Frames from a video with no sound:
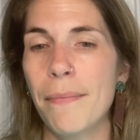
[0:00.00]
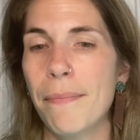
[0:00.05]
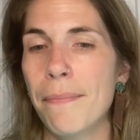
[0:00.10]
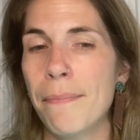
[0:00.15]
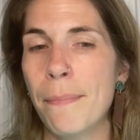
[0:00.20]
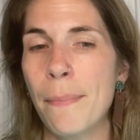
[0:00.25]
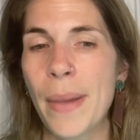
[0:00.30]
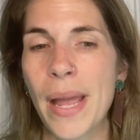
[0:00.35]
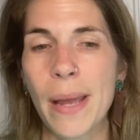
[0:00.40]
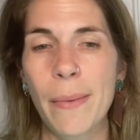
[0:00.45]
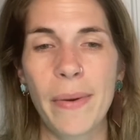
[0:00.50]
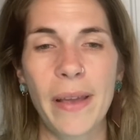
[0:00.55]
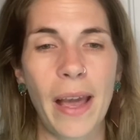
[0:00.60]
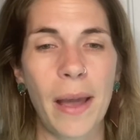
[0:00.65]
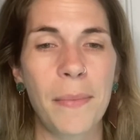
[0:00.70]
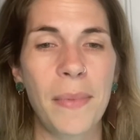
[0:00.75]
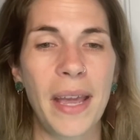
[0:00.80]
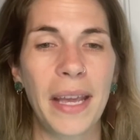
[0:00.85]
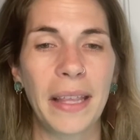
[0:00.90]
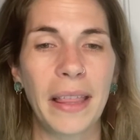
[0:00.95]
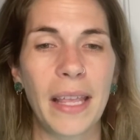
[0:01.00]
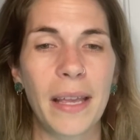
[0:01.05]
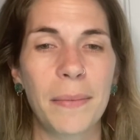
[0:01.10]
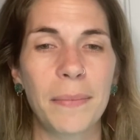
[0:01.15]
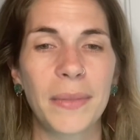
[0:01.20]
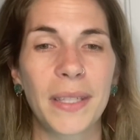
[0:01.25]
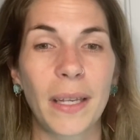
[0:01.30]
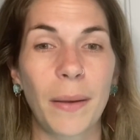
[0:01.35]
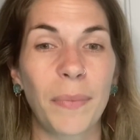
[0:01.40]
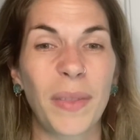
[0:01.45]
Maybe I make
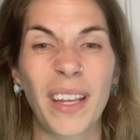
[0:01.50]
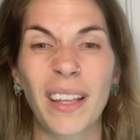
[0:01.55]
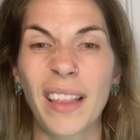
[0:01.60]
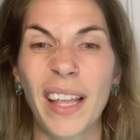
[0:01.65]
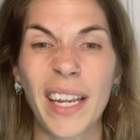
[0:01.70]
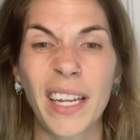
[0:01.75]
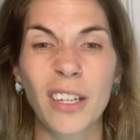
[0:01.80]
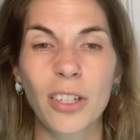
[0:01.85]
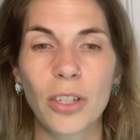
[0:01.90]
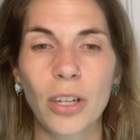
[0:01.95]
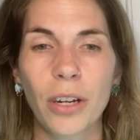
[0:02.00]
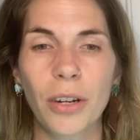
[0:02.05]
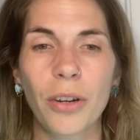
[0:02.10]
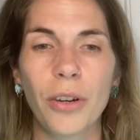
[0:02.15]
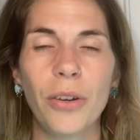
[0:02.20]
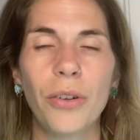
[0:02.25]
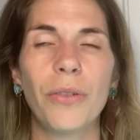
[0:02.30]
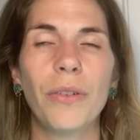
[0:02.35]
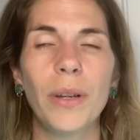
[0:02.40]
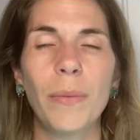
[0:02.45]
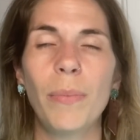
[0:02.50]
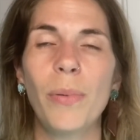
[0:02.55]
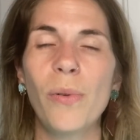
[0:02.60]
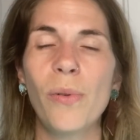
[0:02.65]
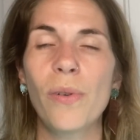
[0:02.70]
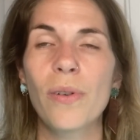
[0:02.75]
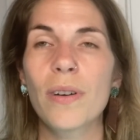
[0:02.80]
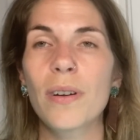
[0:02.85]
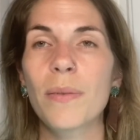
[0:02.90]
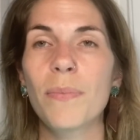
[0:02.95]
them something like a charcuterie
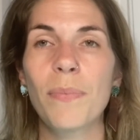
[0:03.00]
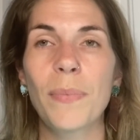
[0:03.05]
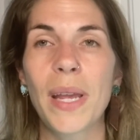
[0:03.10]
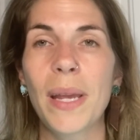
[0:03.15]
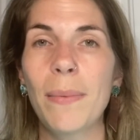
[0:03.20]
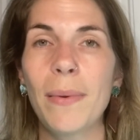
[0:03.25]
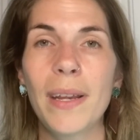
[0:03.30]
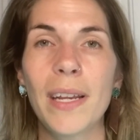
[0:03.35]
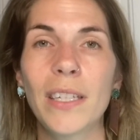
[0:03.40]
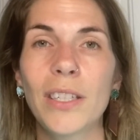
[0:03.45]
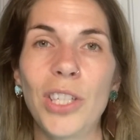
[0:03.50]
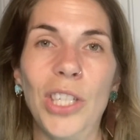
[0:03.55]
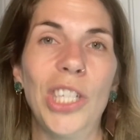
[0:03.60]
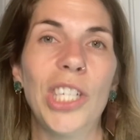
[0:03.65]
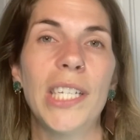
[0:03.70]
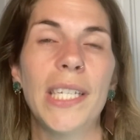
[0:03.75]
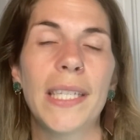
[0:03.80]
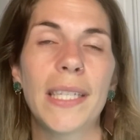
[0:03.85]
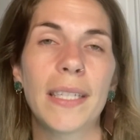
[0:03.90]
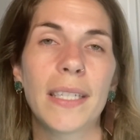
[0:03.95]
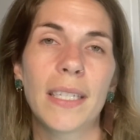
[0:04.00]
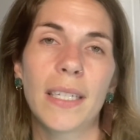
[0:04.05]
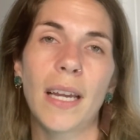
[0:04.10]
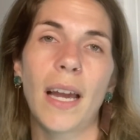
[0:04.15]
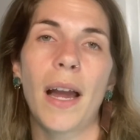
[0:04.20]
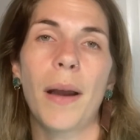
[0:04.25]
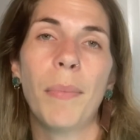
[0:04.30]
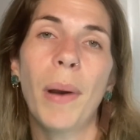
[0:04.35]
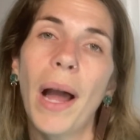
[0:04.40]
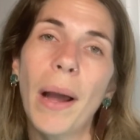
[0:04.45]
board. Maybe it's just
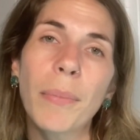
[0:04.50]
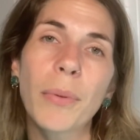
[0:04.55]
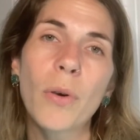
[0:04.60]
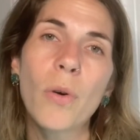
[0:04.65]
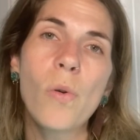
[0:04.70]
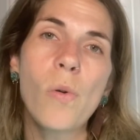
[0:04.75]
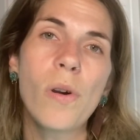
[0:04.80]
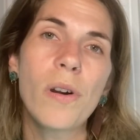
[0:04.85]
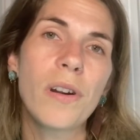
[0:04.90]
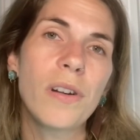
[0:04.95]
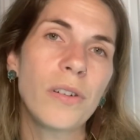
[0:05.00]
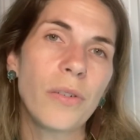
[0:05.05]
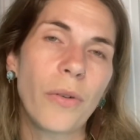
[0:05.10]
popcorn